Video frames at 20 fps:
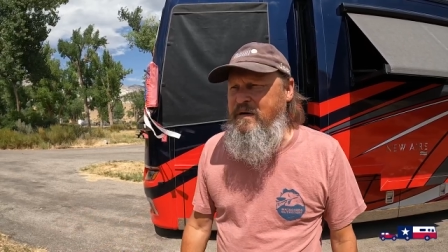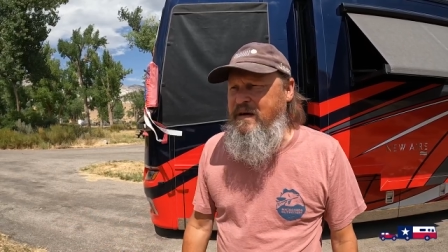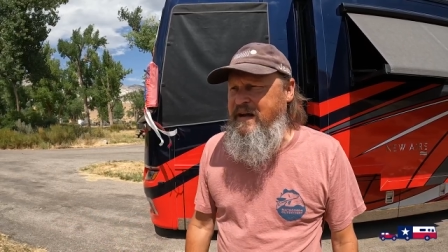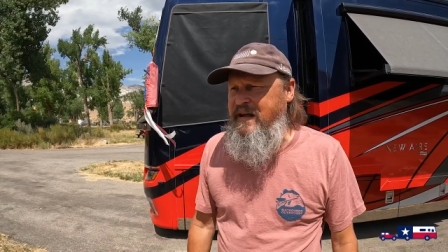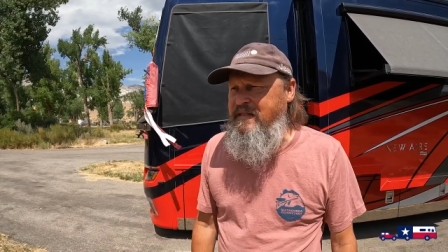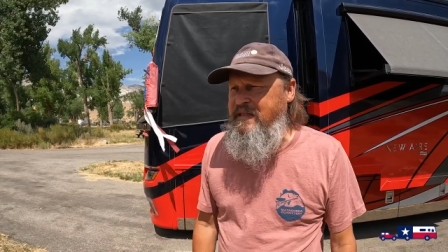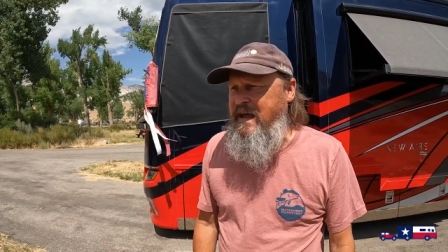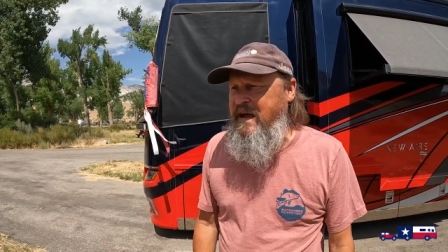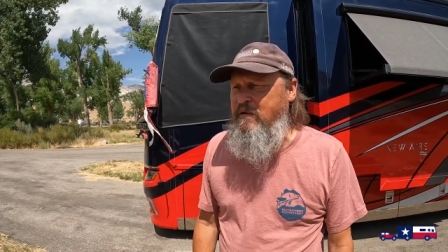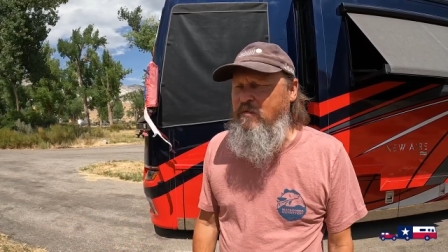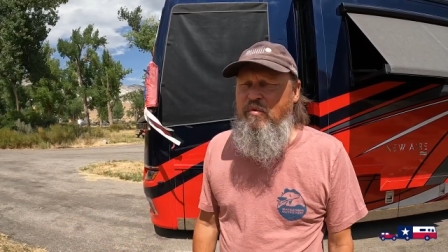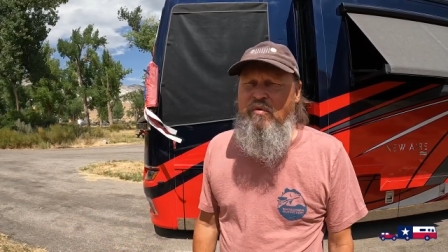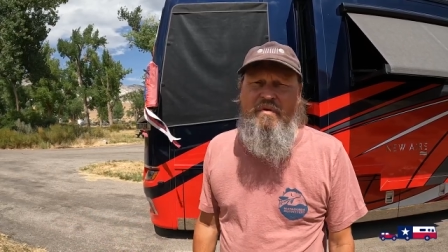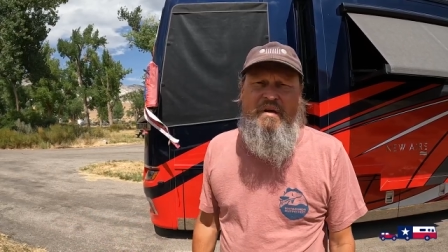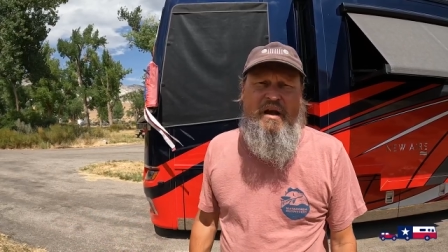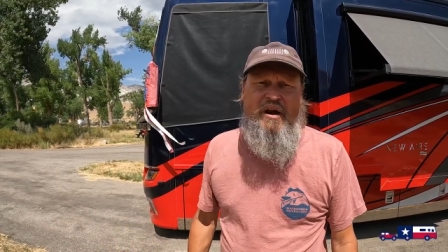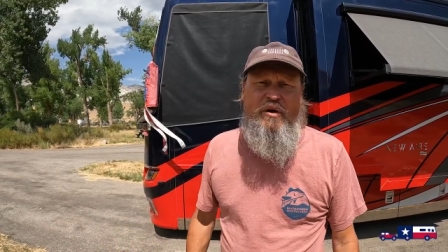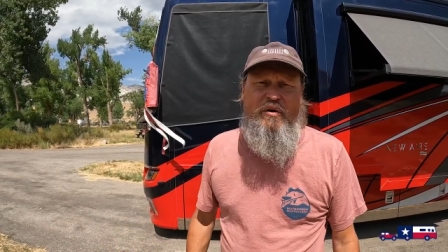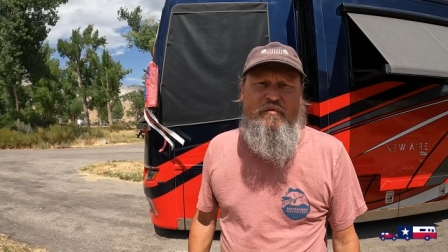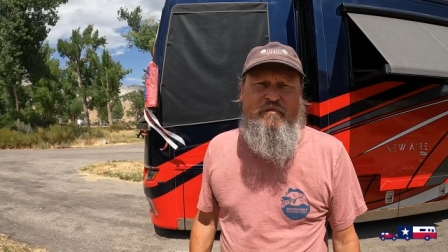and they will
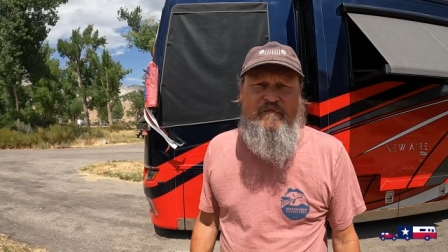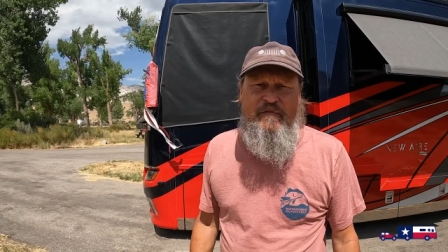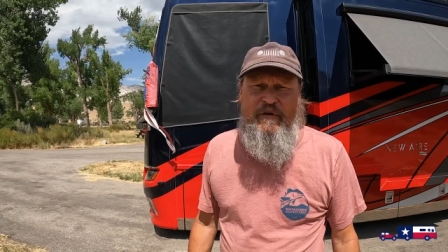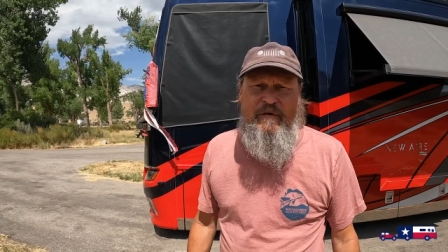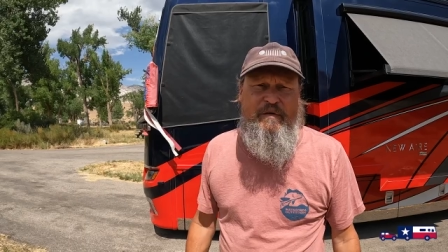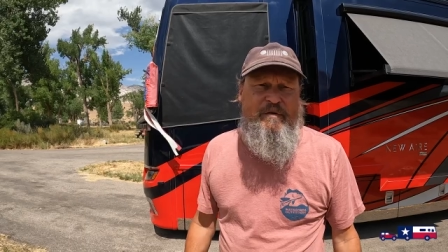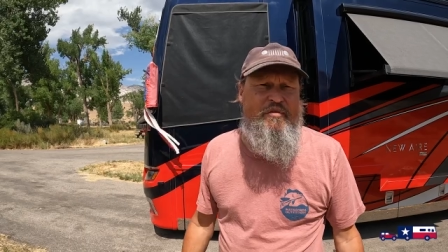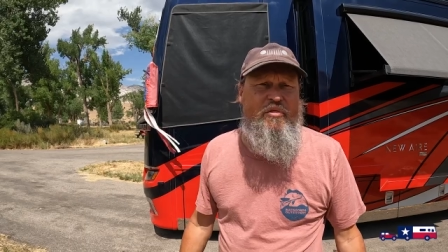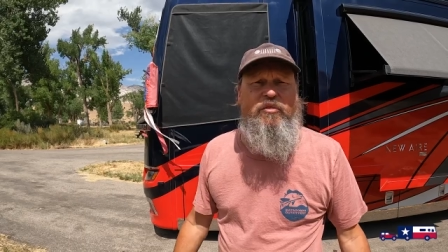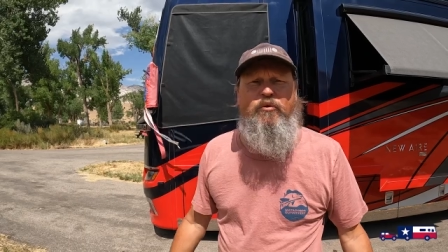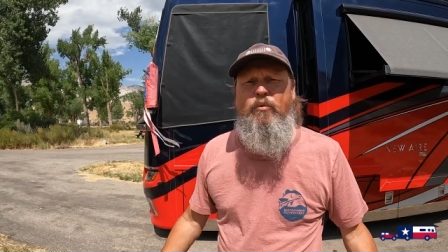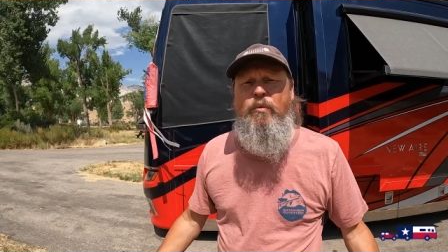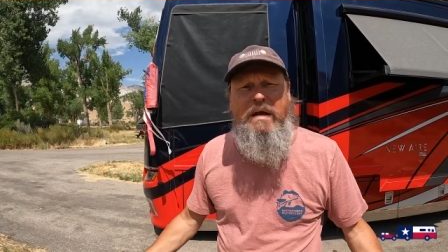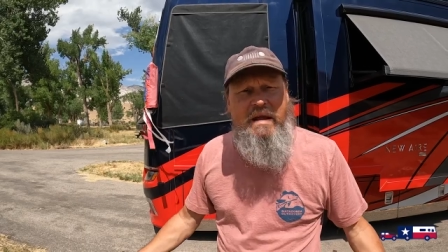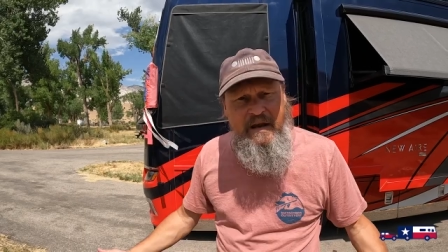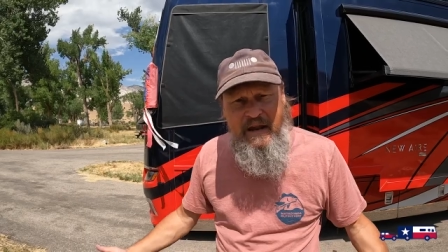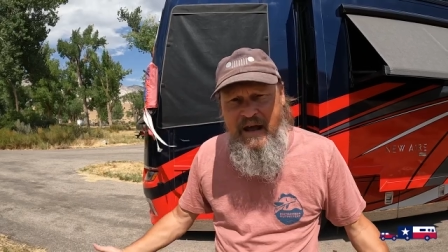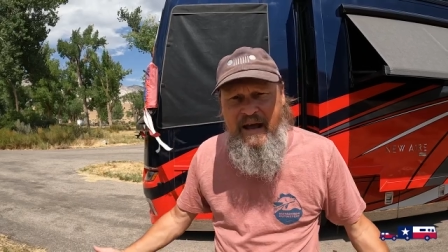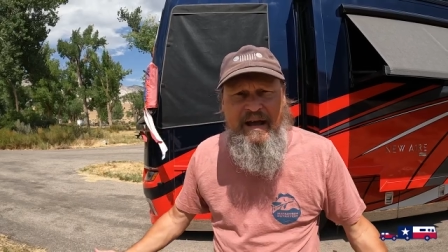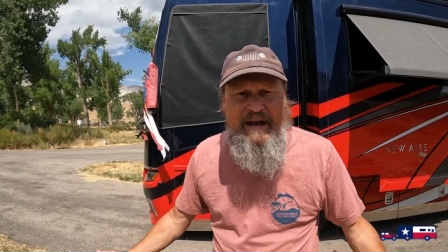go for
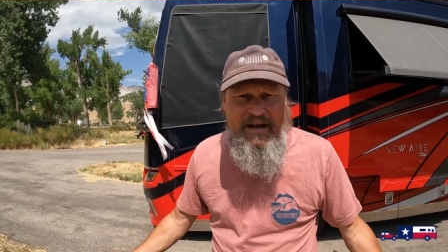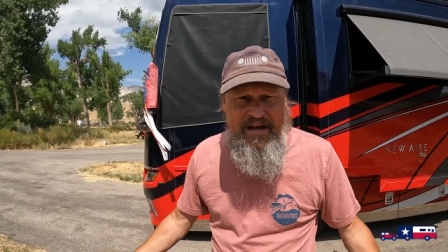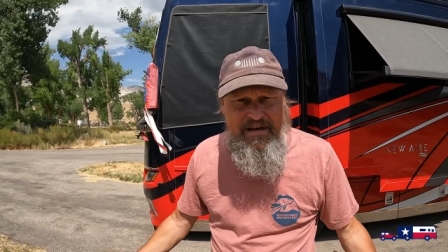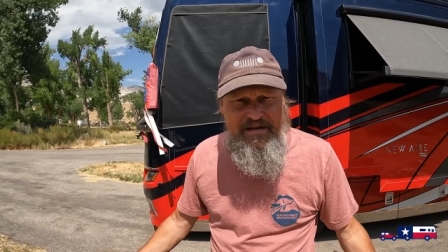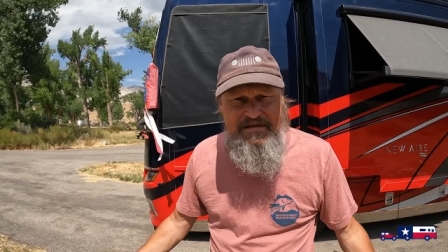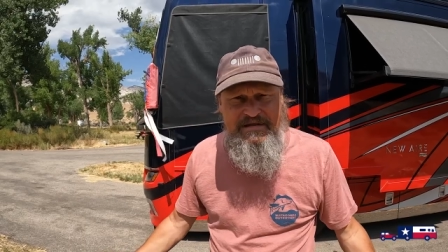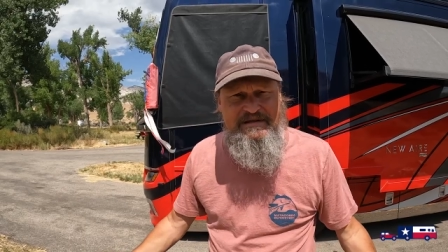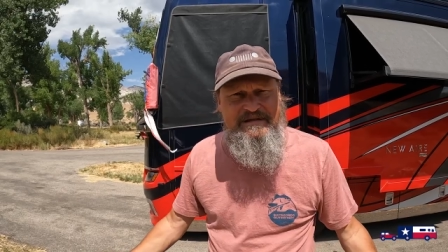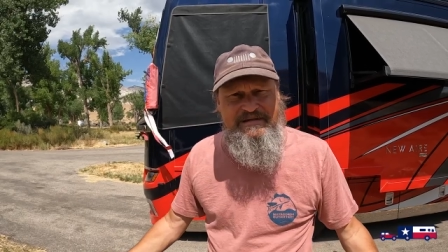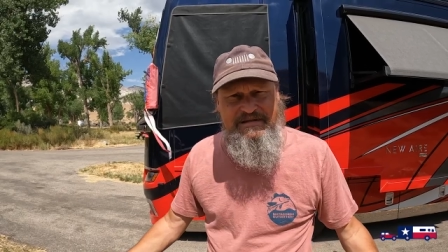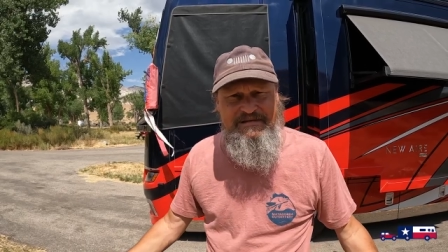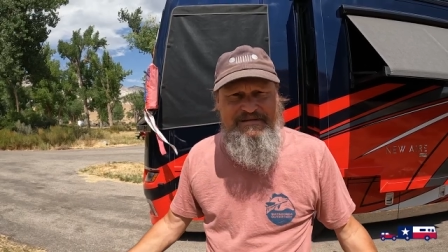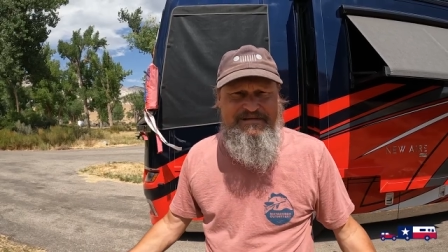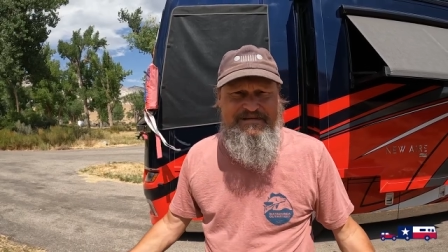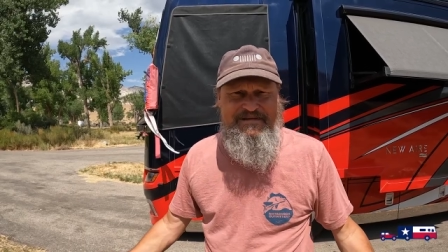three days